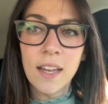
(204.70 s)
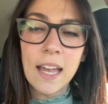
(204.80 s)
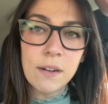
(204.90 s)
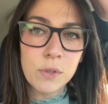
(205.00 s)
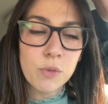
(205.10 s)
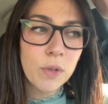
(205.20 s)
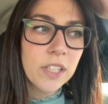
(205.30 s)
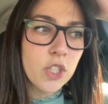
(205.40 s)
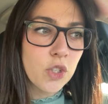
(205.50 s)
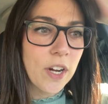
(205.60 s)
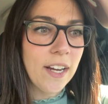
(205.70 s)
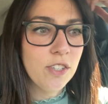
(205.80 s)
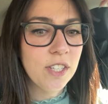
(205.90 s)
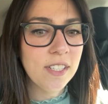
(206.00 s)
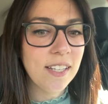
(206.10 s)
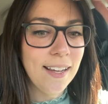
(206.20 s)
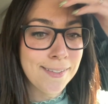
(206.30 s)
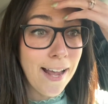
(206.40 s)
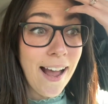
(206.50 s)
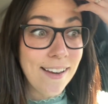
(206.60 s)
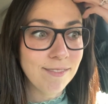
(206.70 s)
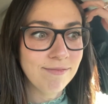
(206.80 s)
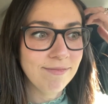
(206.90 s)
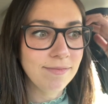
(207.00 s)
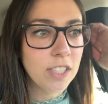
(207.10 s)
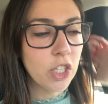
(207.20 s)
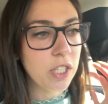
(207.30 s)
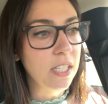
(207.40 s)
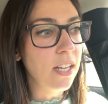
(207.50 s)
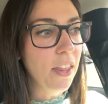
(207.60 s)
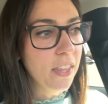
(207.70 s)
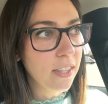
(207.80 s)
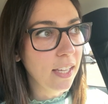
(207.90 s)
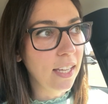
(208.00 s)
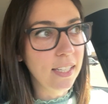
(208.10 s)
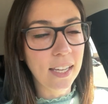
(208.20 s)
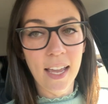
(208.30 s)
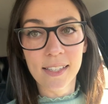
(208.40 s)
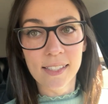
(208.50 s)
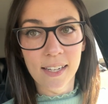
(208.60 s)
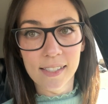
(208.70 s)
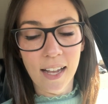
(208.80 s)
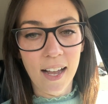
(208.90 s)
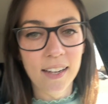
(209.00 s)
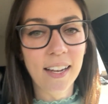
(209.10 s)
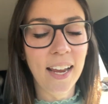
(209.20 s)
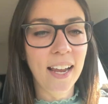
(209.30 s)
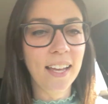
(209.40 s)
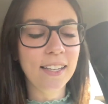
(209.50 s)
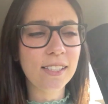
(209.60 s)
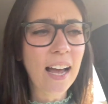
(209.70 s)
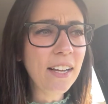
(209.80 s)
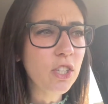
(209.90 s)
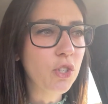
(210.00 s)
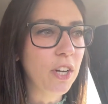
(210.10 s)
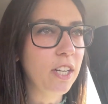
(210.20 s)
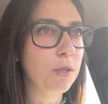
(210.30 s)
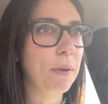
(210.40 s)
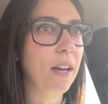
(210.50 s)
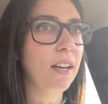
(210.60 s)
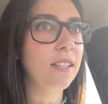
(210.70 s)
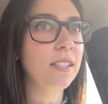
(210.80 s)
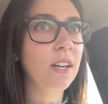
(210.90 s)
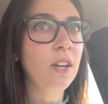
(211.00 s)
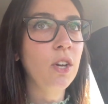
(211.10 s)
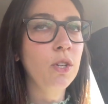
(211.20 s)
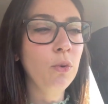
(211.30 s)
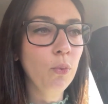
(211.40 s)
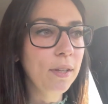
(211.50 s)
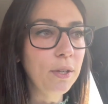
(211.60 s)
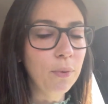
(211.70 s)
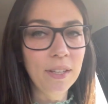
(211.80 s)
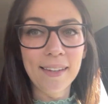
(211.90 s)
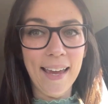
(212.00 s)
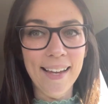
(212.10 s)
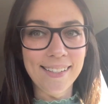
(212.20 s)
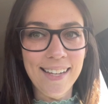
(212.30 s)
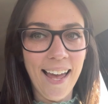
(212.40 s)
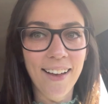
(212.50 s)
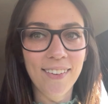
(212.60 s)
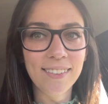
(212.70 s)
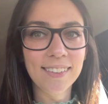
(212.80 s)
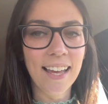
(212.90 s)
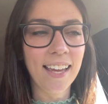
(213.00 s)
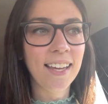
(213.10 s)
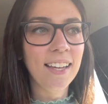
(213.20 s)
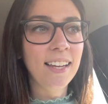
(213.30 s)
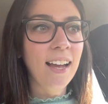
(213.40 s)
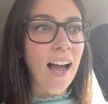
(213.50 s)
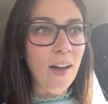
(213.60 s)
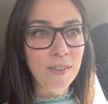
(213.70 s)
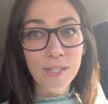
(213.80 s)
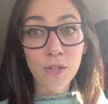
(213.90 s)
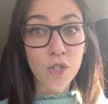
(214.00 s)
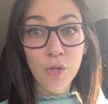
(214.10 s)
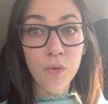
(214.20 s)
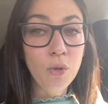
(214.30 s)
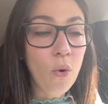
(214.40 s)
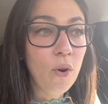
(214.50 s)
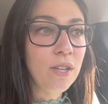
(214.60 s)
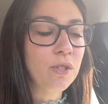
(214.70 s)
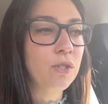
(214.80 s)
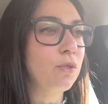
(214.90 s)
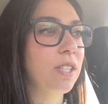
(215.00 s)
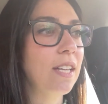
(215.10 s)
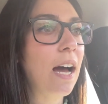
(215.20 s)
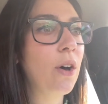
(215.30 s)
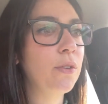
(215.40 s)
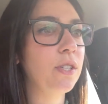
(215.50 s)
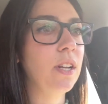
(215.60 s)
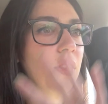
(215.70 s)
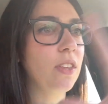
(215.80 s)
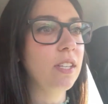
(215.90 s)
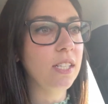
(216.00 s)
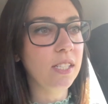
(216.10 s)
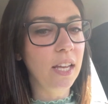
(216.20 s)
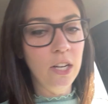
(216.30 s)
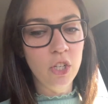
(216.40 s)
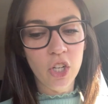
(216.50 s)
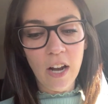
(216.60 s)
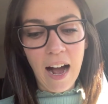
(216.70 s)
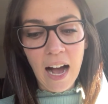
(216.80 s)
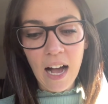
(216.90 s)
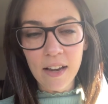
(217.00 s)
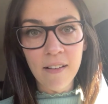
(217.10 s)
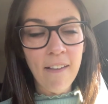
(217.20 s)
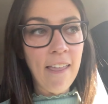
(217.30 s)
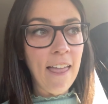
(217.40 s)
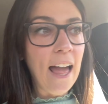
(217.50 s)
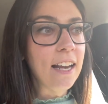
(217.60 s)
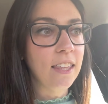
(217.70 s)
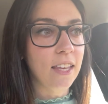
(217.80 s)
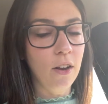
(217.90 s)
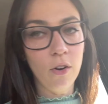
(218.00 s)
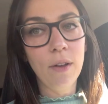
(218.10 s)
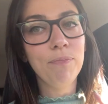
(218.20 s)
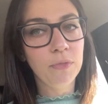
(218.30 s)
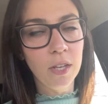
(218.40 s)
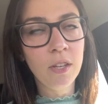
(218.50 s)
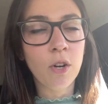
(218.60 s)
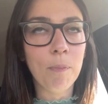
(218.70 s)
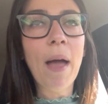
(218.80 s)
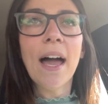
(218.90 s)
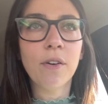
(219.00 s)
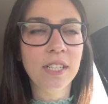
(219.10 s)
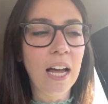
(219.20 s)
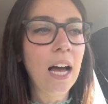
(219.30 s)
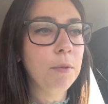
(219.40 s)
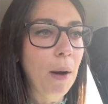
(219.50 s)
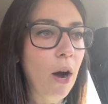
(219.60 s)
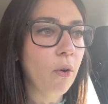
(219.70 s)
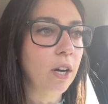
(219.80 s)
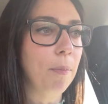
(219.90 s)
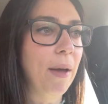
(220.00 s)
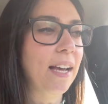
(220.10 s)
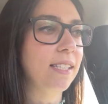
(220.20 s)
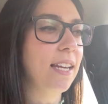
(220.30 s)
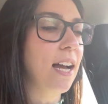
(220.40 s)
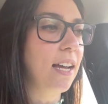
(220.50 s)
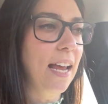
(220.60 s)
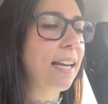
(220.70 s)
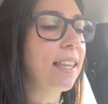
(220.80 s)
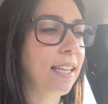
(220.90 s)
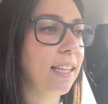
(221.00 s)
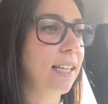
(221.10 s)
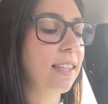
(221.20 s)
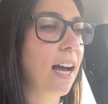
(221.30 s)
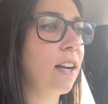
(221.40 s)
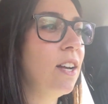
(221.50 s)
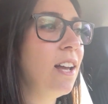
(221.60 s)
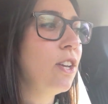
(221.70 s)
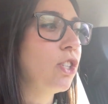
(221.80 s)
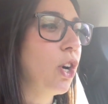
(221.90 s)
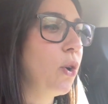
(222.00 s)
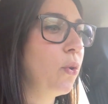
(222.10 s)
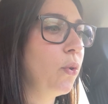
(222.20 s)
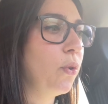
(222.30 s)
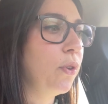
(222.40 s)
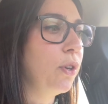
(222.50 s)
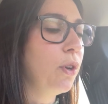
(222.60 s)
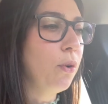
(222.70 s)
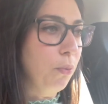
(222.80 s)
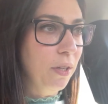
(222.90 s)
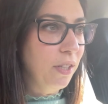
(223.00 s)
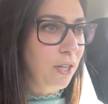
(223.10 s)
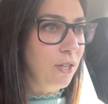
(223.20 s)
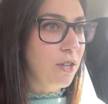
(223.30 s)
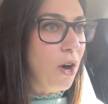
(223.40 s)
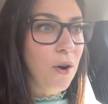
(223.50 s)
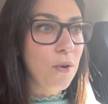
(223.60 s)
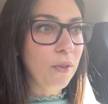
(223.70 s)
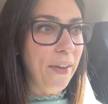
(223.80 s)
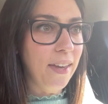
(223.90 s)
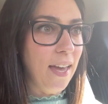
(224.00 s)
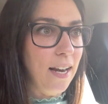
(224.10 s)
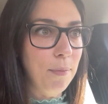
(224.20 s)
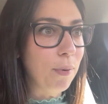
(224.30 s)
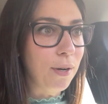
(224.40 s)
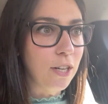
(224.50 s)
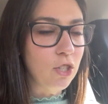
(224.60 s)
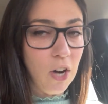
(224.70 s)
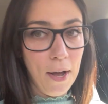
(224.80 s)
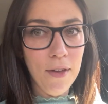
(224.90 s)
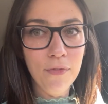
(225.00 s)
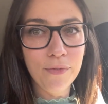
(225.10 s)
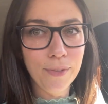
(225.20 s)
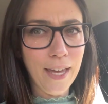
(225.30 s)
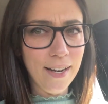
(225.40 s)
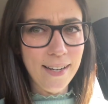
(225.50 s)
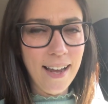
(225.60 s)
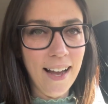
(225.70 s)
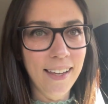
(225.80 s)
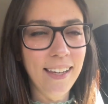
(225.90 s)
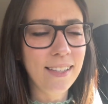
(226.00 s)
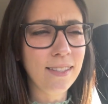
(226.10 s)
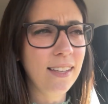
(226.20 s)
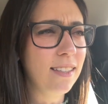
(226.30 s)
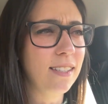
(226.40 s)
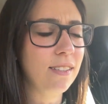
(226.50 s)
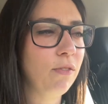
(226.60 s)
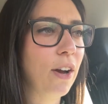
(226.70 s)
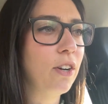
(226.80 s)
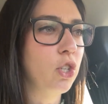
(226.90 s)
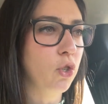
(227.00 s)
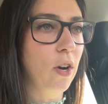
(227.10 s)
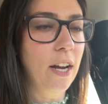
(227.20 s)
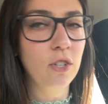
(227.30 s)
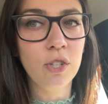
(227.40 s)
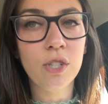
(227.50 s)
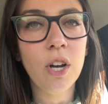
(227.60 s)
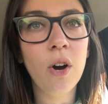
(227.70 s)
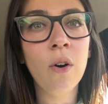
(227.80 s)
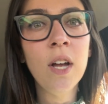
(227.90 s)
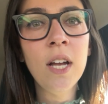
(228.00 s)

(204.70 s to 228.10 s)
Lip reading: And what's really strange is it's on. There's nothing that indicates that it's on, and it's kind of strange because you really can't tell. Like, obviously there's no noise, there's no sound, there's nothing that says engine on, anything, or, you know, batteries on, power capacity on, anything like that. So you don't really know, like, can I put it in drive? Can I not? It's very strange. So